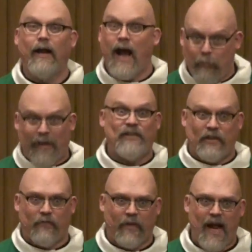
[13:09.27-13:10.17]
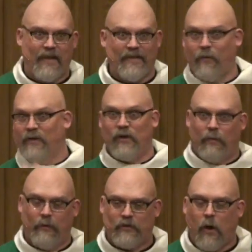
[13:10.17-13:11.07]
And God bless you for that, because otherwise
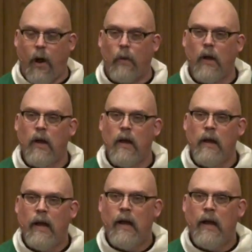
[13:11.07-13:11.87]
nobody would show up.